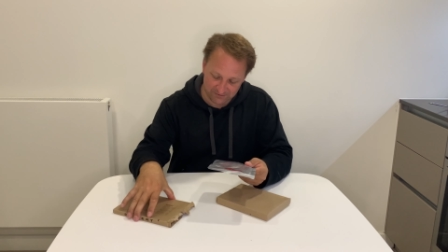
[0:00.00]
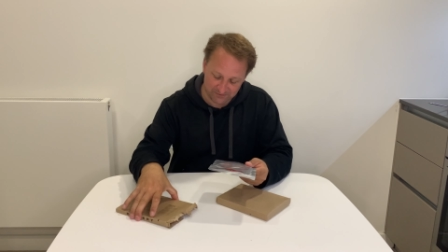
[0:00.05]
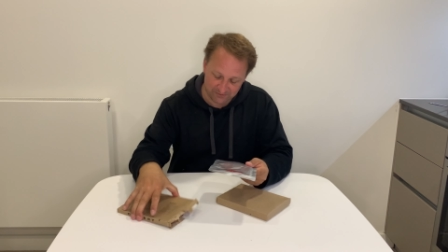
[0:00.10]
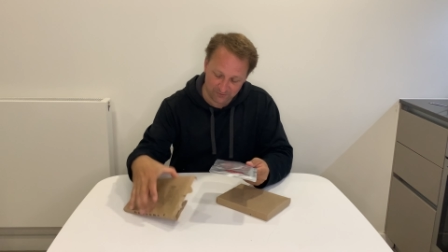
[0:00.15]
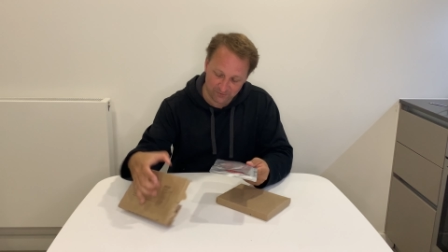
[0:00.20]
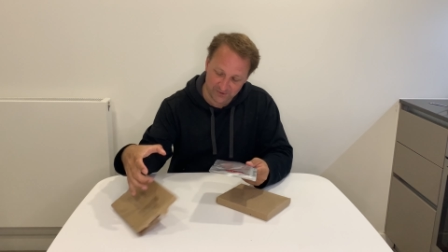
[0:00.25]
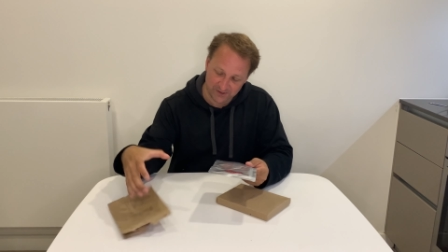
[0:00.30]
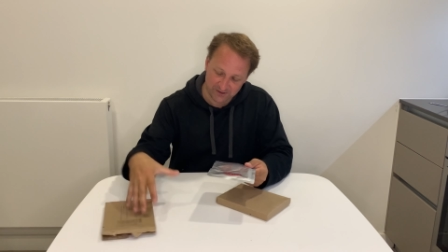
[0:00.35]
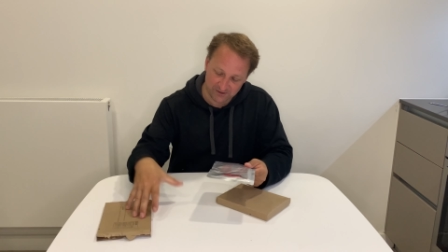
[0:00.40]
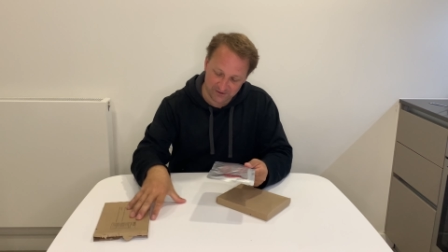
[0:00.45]

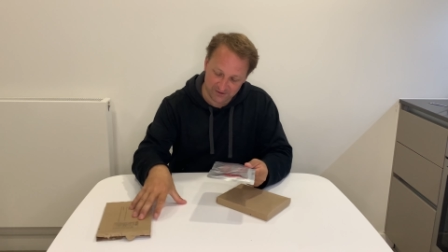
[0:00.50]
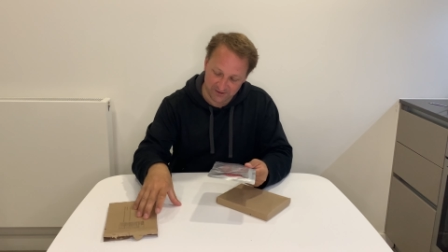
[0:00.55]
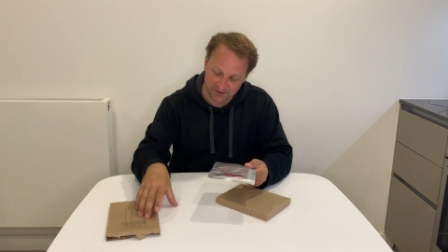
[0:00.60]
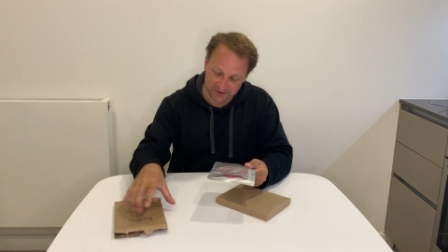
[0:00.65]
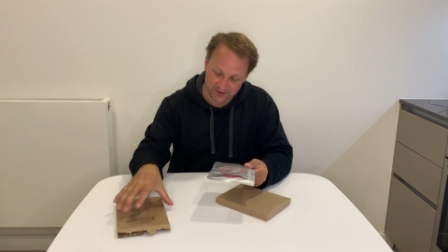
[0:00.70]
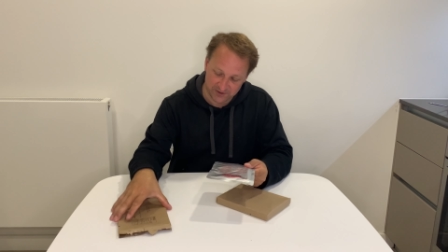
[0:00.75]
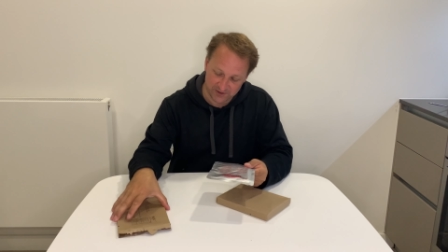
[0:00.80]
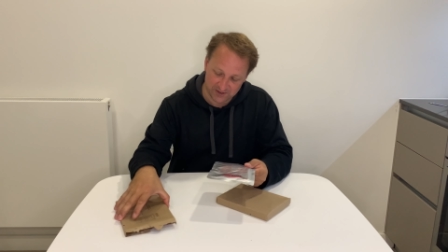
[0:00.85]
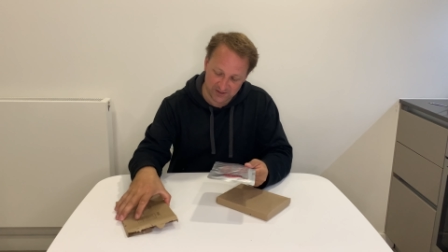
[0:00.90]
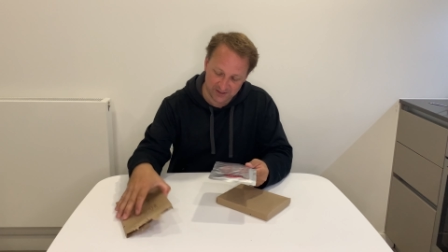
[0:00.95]
What are these?
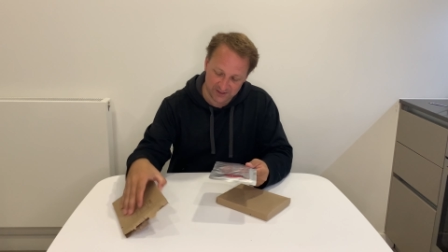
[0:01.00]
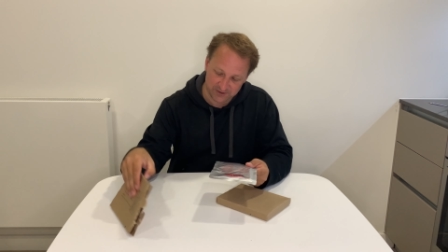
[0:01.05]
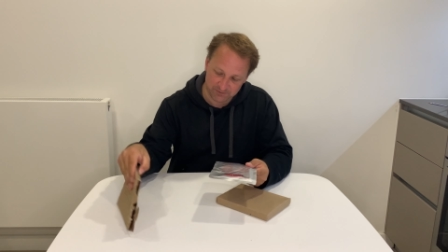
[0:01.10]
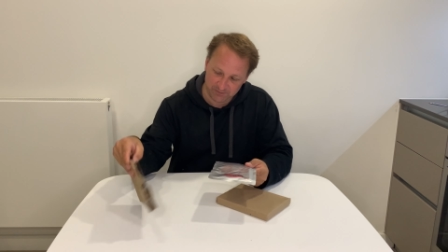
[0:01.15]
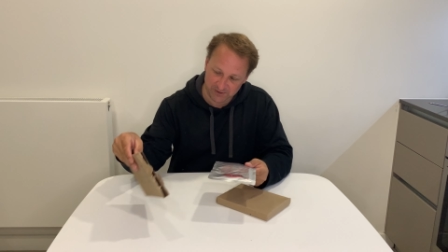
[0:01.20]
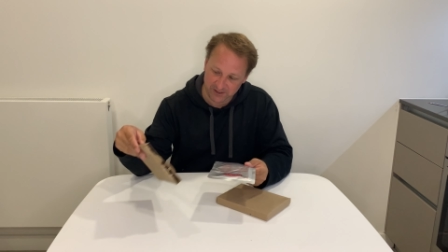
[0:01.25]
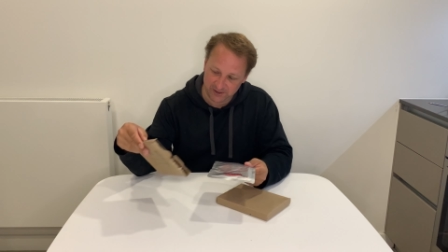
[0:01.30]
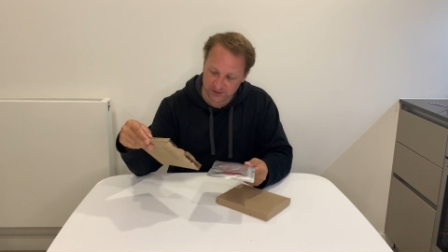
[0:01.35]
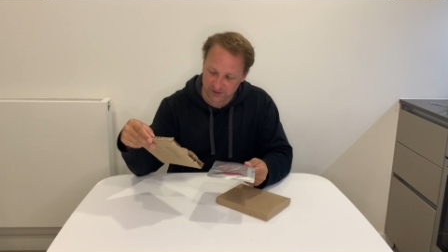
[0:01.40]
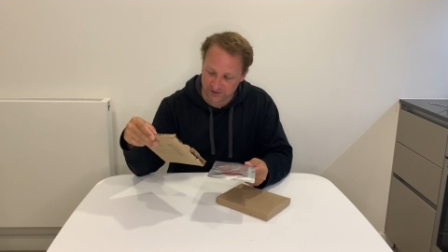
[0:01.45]
Sliced
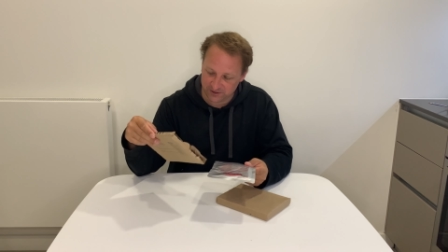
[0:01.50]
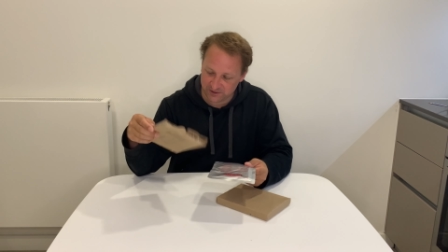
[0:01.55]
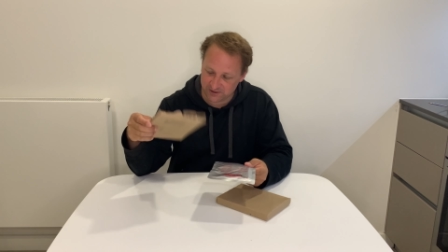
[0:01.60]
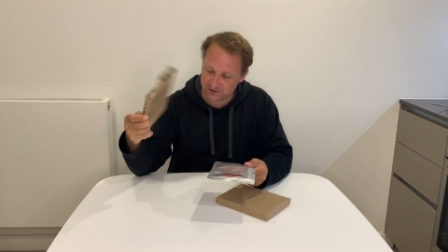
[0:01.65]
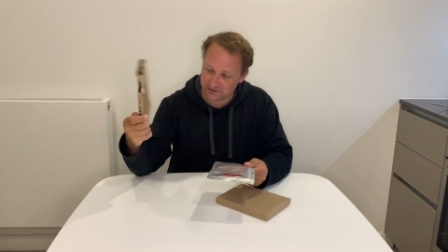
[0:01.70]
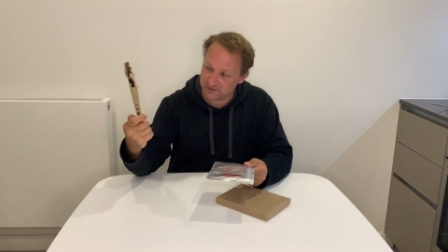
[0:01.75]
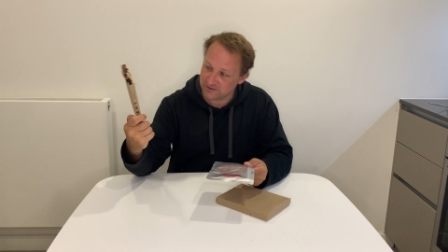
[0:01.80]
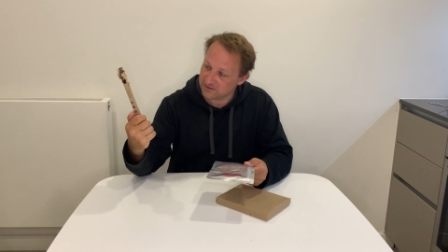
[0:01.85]
peaches?